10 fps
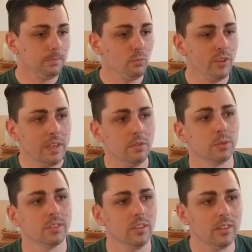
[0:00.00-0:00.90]
You get those
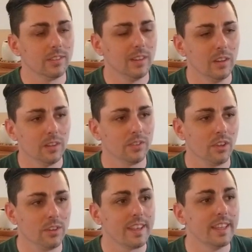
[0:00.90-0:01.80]
little
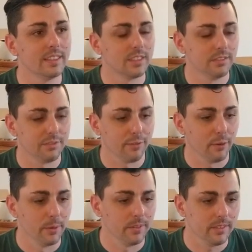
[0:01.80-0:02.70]
subtle hints of
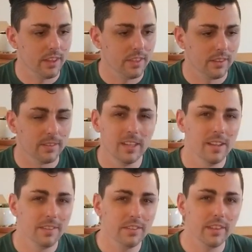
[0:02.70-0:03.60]
fruit. Nothing
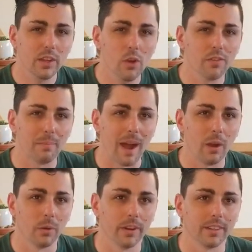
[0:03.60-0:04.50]
like
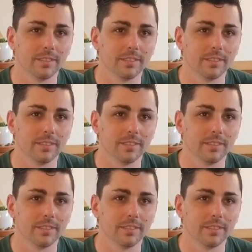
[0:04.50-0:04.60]
overpowering.